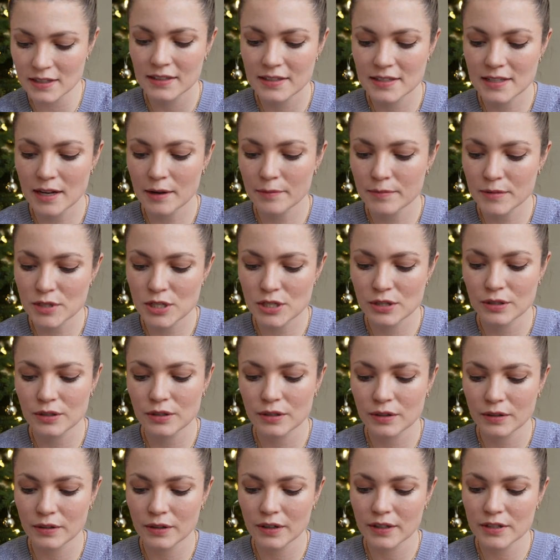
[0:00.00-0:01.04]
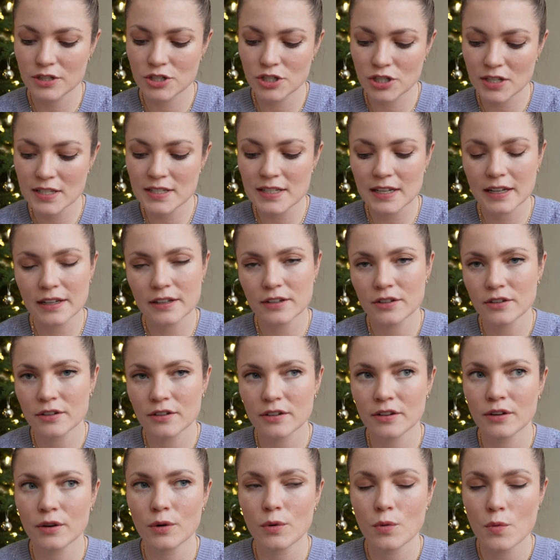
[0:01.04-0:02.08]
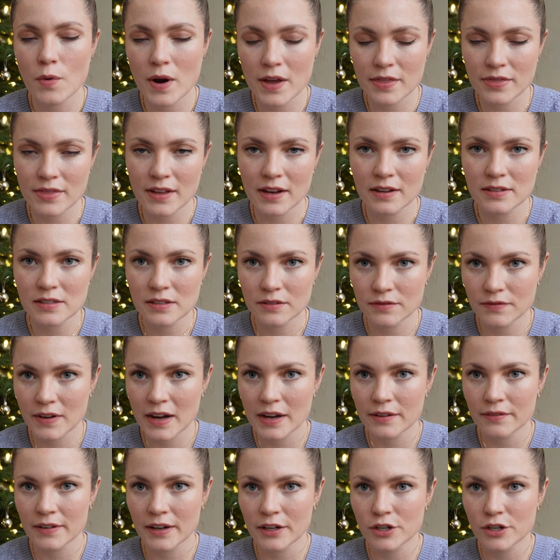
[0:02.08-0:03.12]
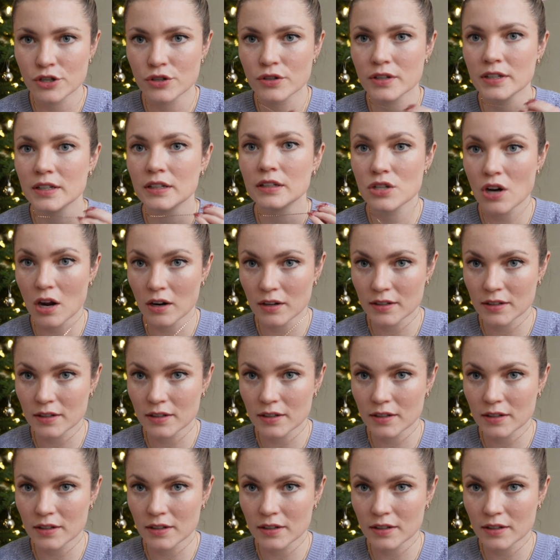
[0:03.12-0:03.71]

summed to just under $1,500.